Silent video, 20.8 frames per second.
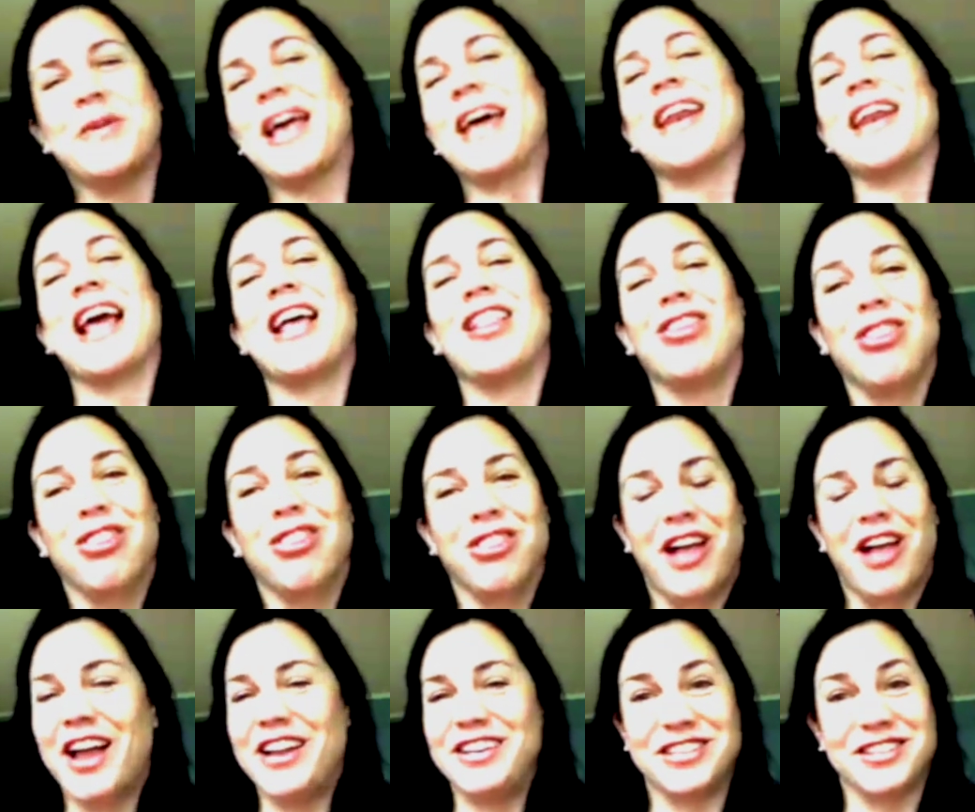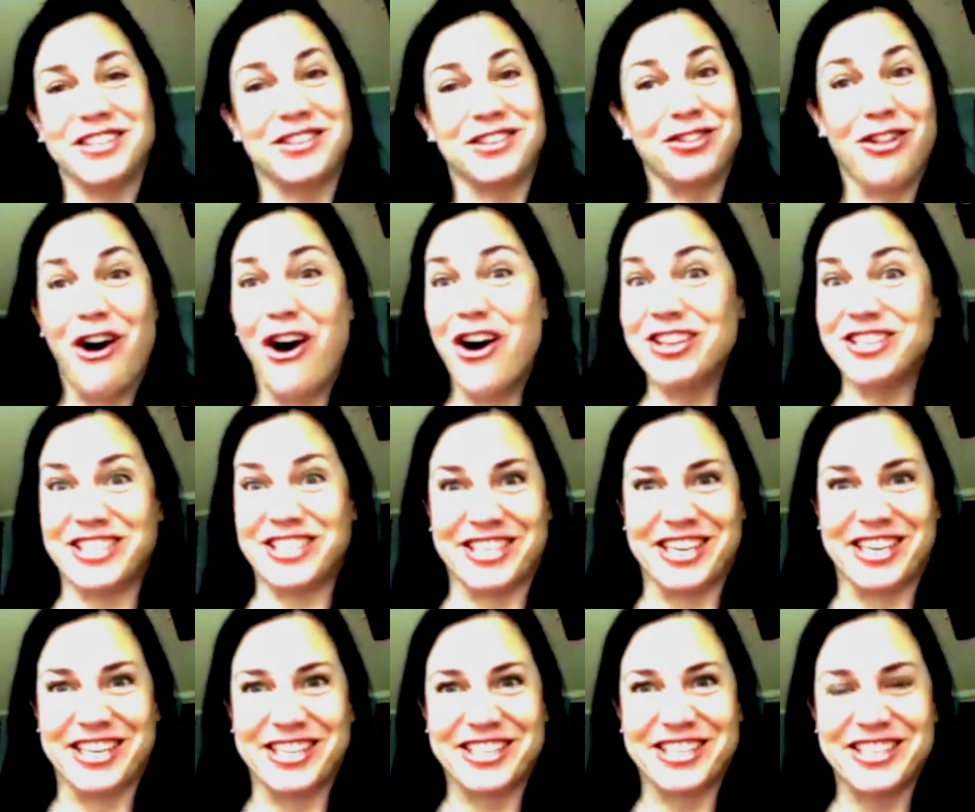and I just lost
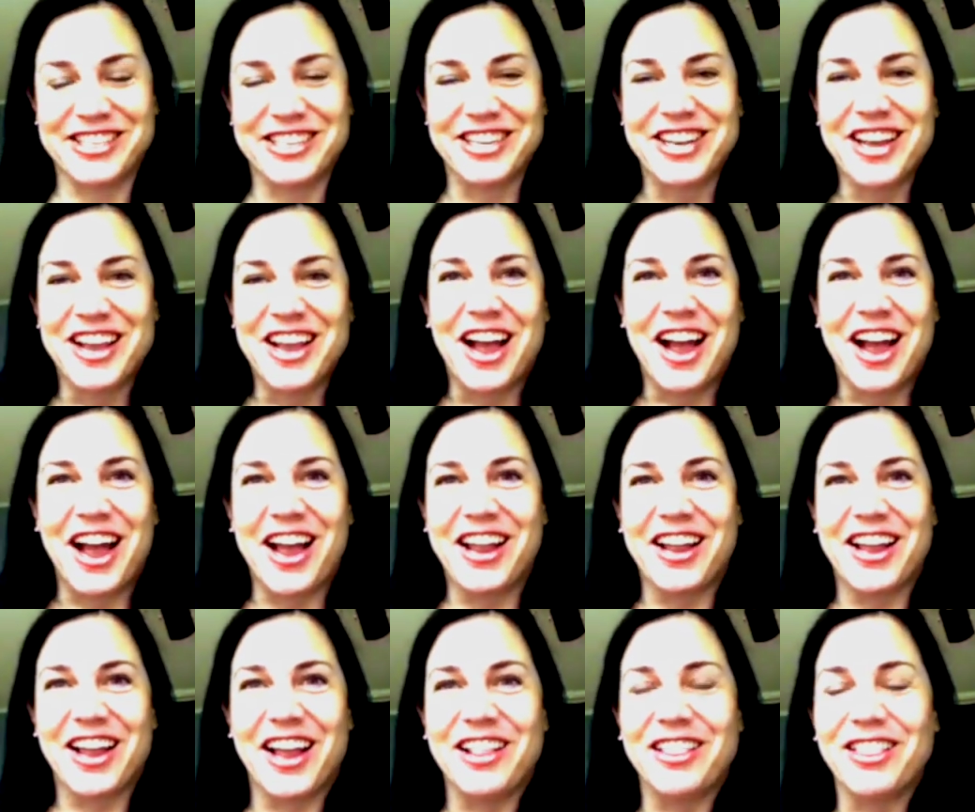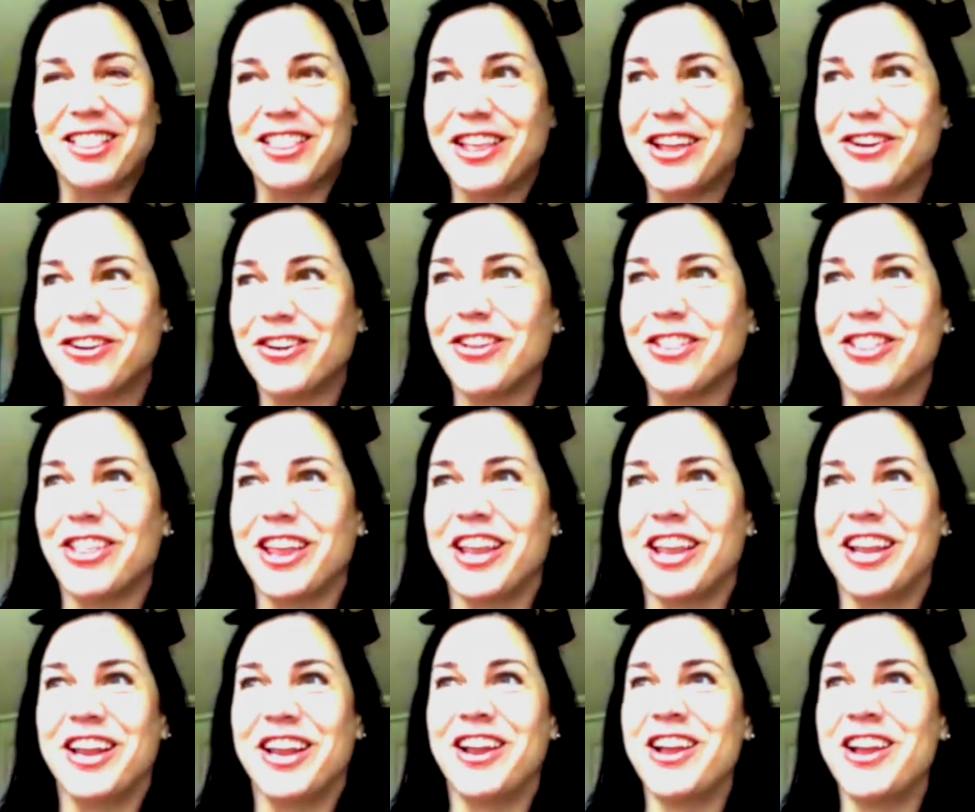it. I
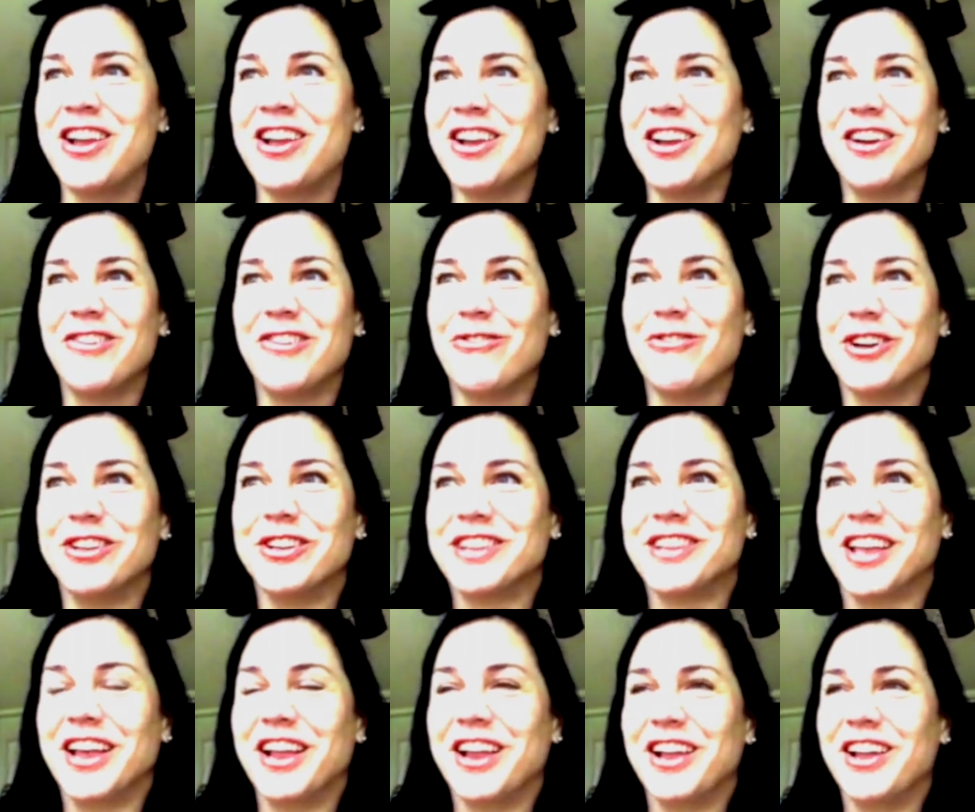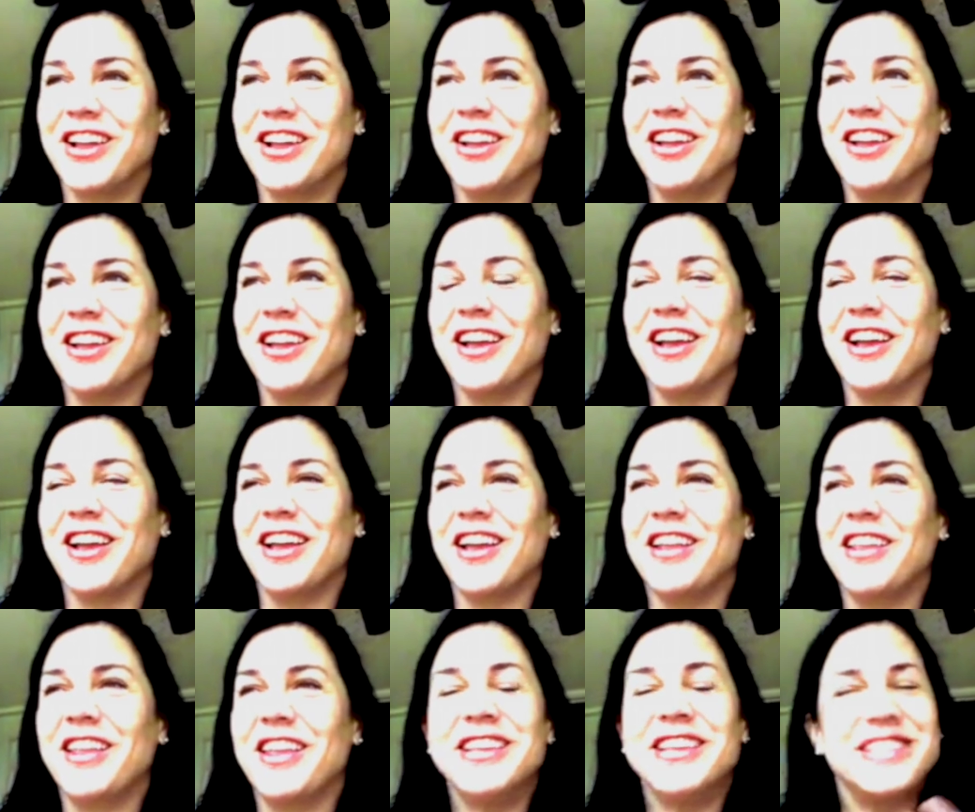literally was like,
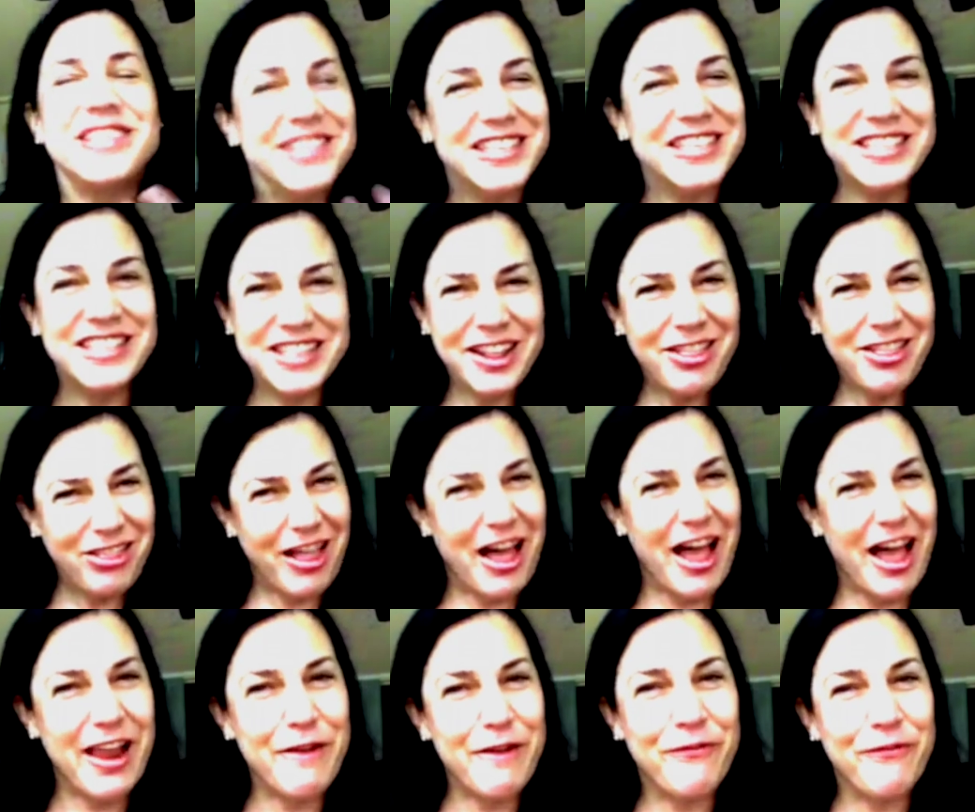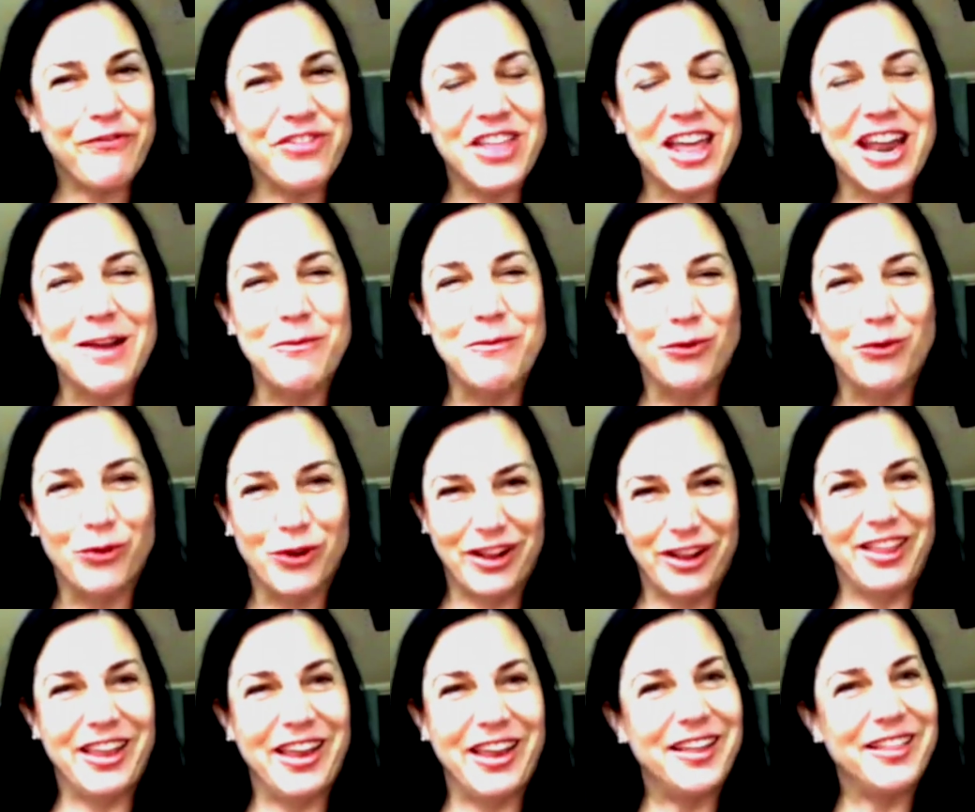is this the life that I'm
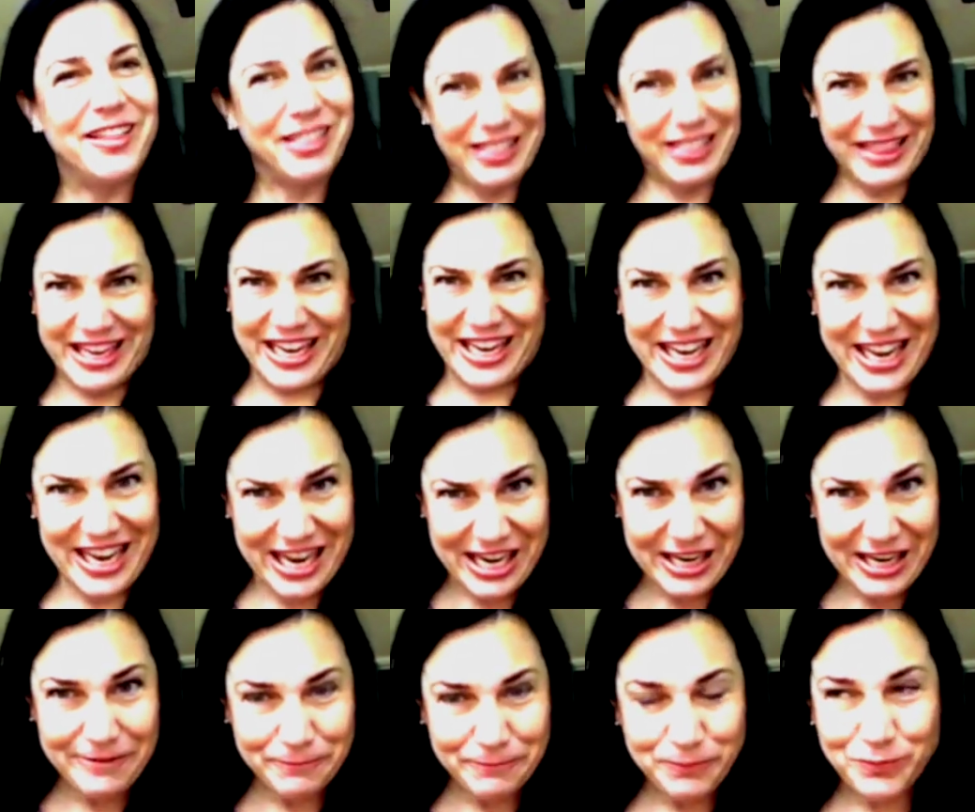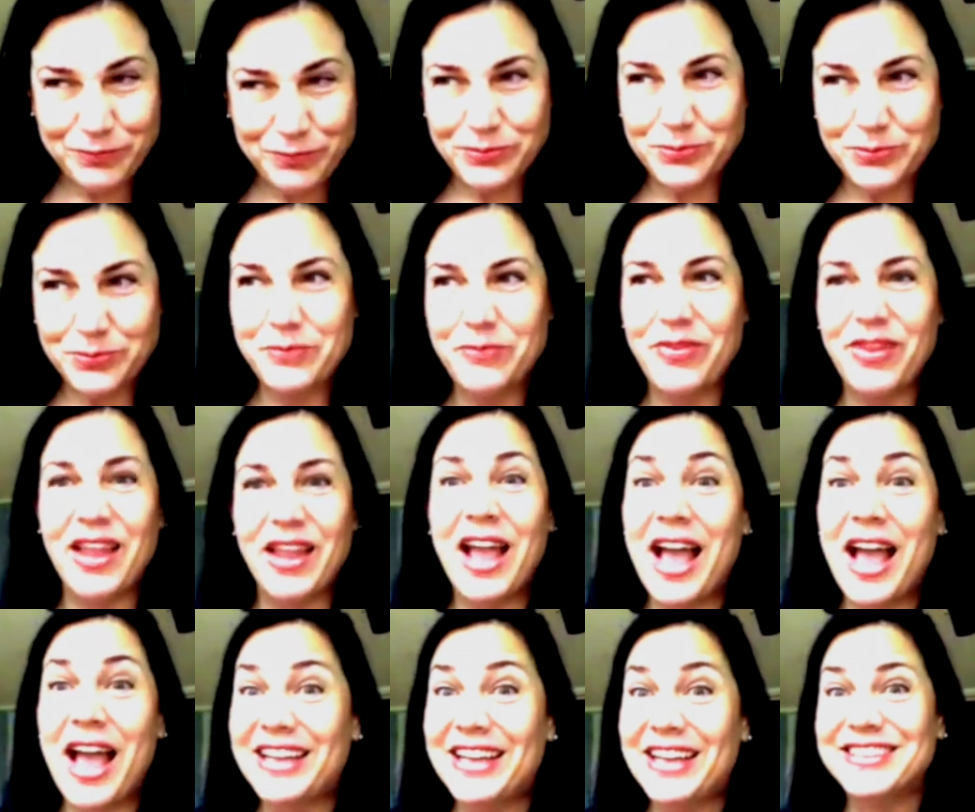really leading?
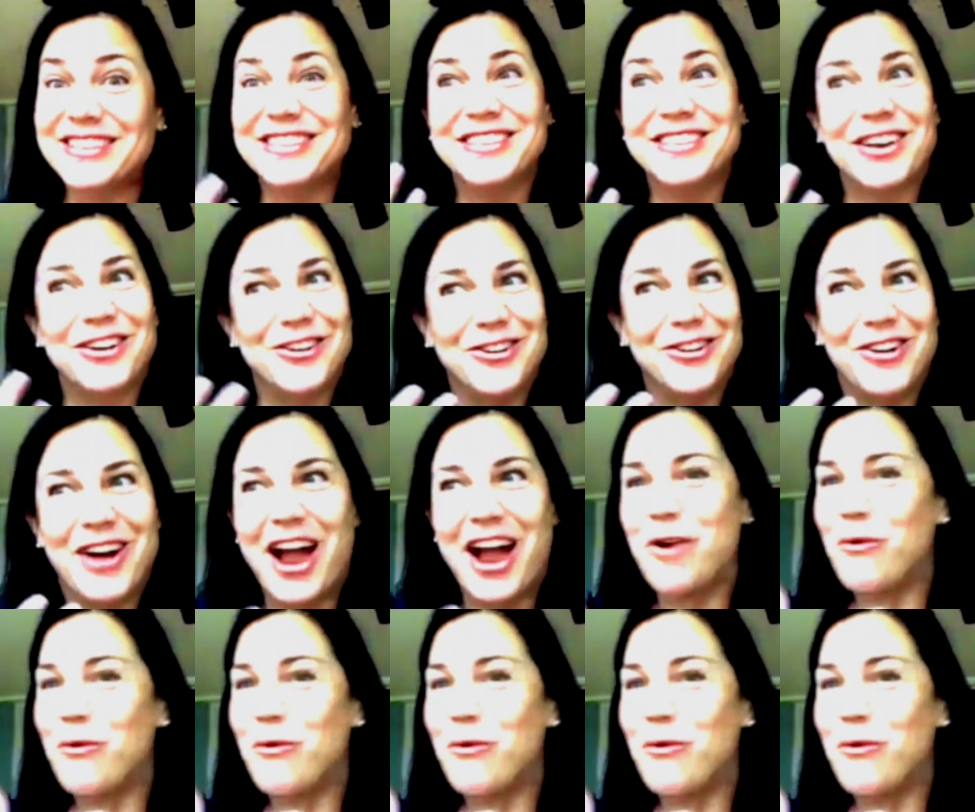And so I